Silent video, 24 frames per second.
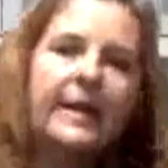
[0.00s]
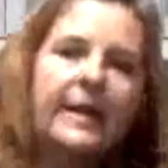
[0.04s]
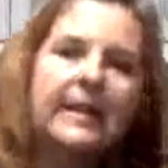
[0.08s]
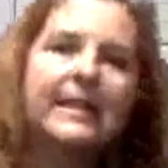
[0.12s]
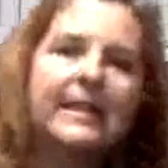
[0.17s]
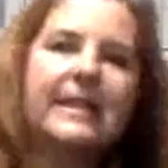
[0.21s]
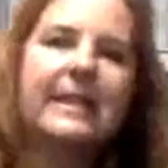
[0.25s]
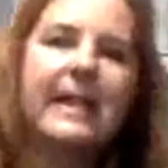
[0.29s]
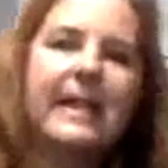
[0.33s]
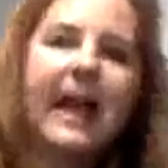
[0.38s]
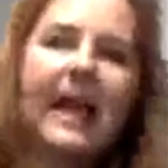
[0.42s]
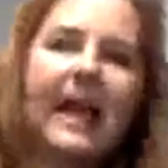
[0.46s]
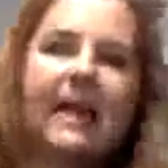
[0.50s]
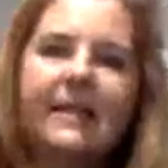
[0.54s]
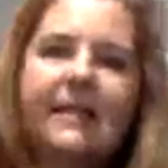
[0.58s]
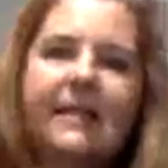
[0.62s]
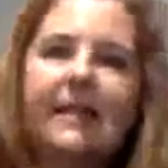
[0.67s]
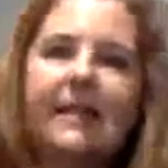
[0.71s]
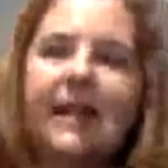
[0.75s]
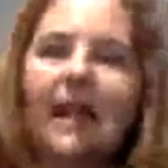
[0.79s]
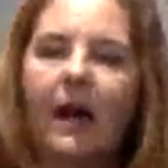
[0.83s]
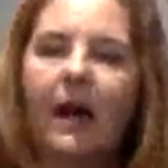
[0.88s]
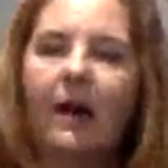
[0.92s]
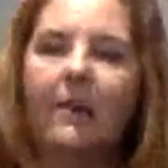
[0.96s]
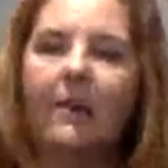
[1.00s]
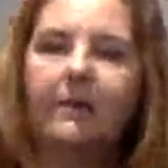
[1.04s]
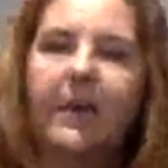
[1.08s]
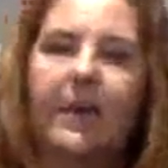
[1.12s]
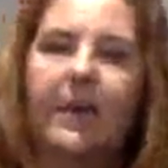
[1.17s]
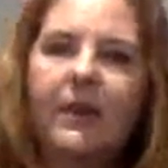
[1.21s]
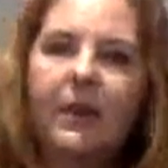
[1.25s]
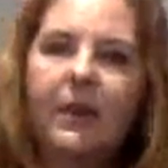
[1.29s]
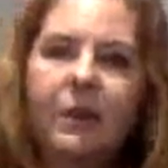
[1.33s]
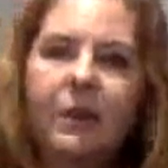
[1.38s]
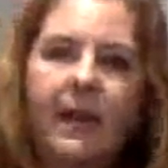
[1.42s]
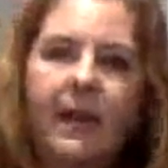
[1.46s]
it says um,
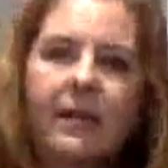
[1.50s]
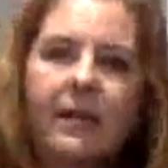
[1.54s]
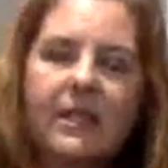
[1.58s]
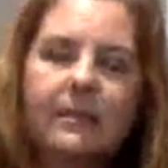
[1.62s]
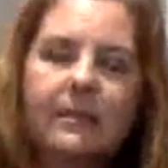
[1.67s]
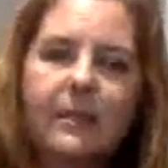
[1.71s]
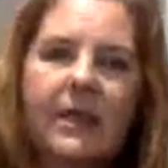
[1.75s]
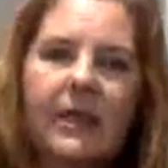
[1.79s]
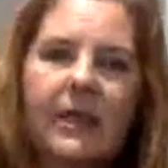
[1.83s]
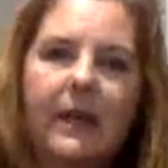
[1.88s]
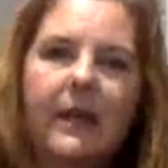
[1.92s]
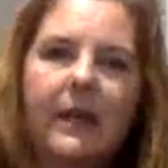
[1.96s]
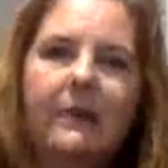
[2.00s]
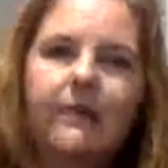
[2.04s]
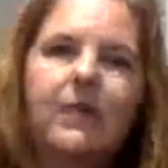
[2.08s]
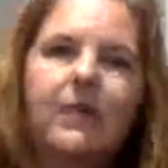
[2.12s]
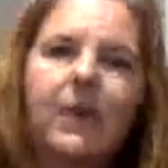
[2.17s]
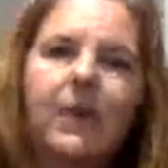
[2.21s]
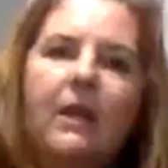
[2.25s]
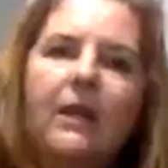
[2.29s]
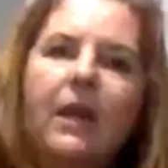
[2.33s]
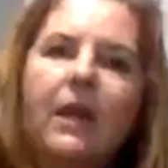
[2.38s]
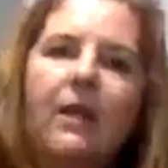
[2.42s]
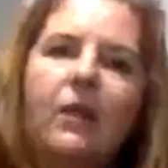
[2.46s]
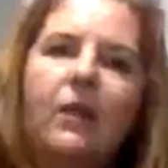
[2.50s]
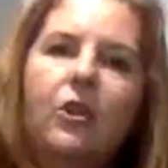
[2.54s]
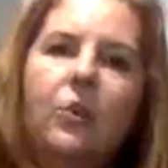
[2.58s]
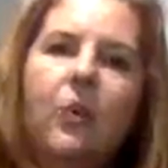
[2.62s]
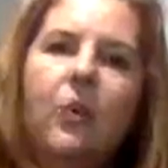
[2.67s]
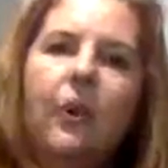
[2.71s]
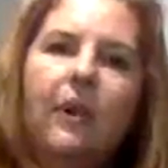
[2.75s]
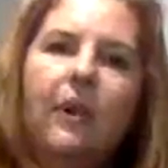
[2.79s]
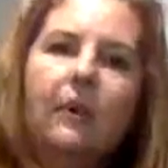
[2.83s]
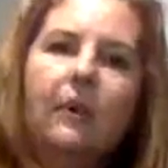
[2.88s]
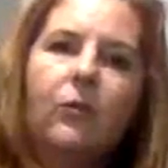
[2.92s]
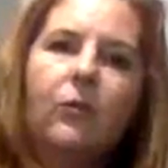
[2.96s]
in the recipe that you
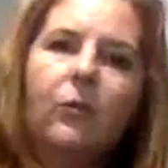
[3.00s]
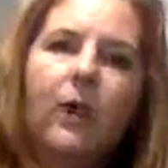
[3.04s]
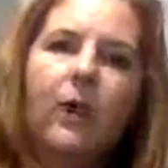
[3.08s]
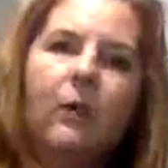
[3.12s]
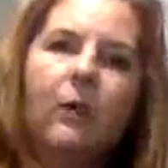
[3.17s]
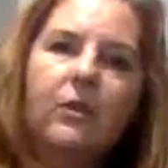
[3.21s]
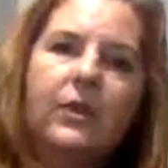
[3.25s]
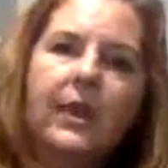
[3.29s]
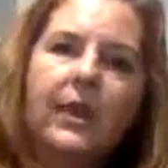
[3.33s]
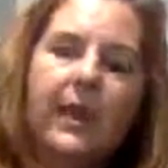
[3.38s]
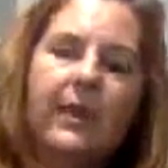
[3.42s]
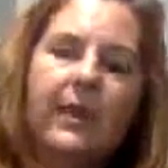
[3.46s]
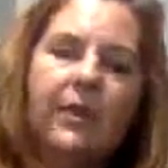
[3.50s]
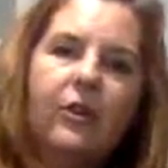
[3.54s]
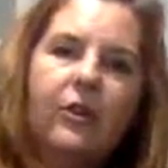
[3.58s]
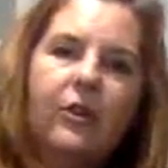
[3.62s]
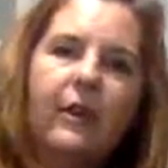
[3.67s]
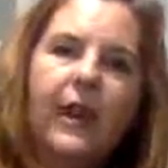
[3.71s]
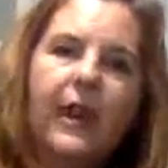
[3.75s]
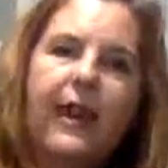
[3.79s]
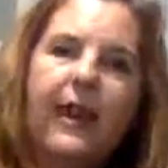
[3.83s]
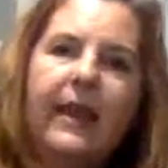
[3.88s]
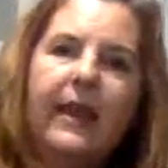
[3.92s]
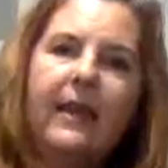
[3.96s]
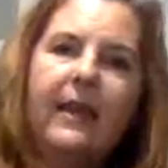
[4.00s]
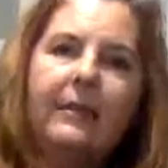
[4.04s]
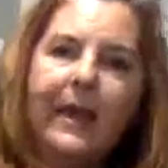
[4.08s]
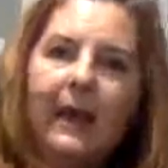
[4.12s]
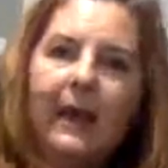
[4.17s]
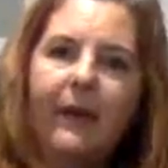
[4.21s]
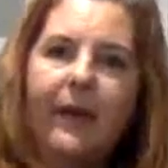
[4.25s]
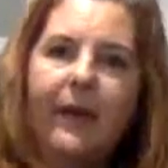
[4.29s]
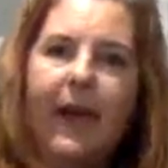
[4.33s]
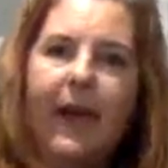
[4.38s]
want to rotate your cake about